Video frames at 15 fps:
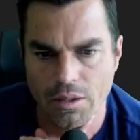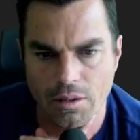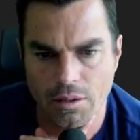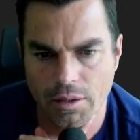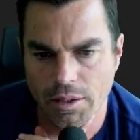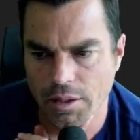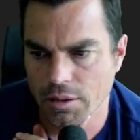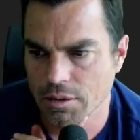
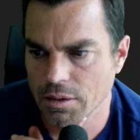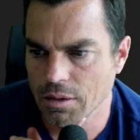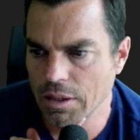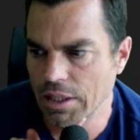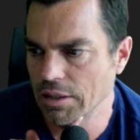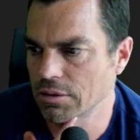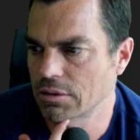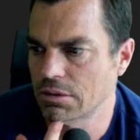Okay, so
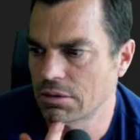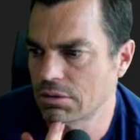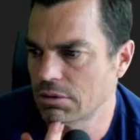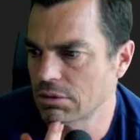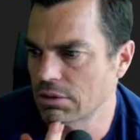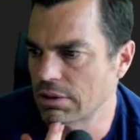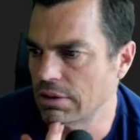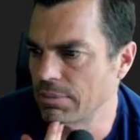let's
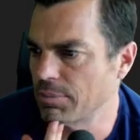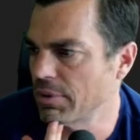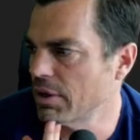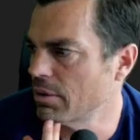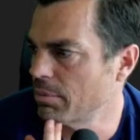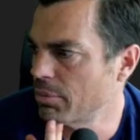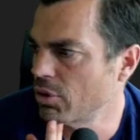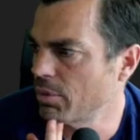go
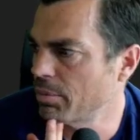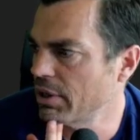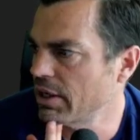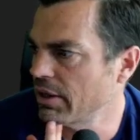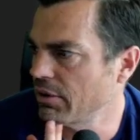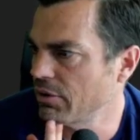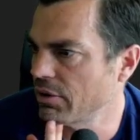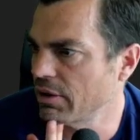and
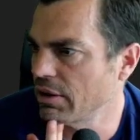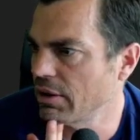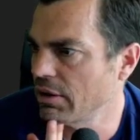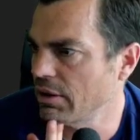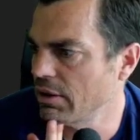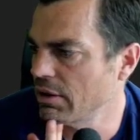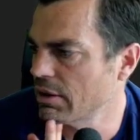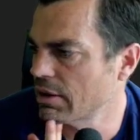populate
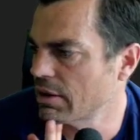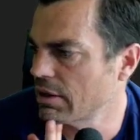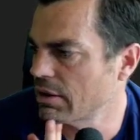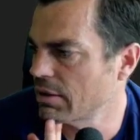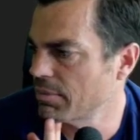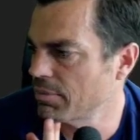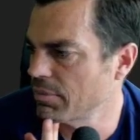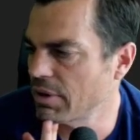the
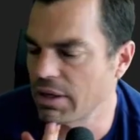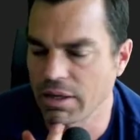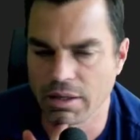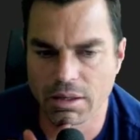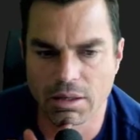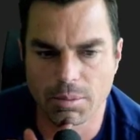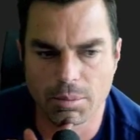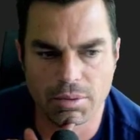
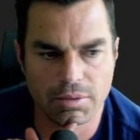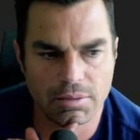GitHub